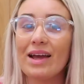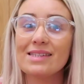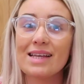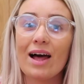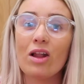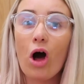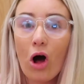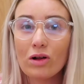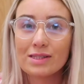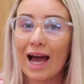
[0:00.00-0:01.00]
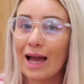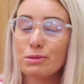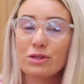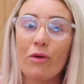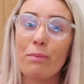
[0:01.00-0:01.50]
And they sell all
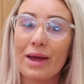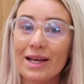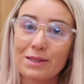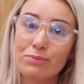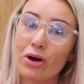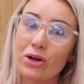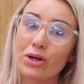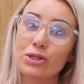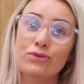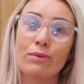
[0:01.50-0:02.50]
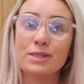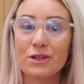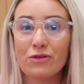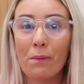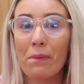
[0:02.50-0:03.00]
types of amazing products from
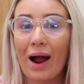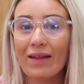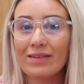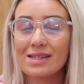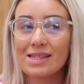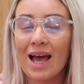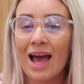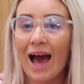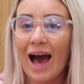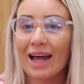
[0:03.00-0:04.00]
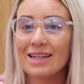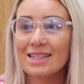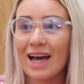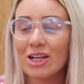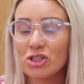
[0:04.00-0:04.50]
different brands.
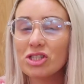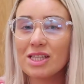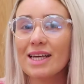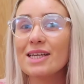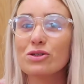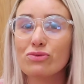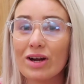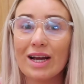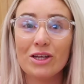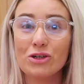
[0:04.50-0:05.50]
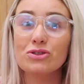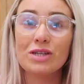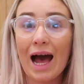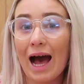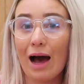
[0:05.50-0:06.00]
And I just think it's a really
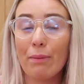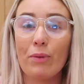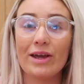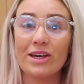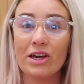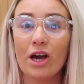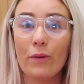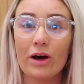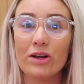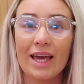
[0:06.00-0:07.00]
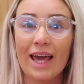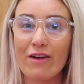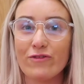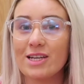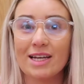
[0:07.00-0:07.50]
good app where you can go on and get your
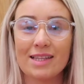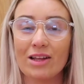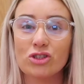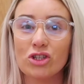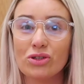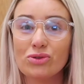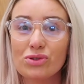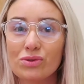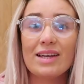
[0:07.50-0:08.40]
everyday essentials.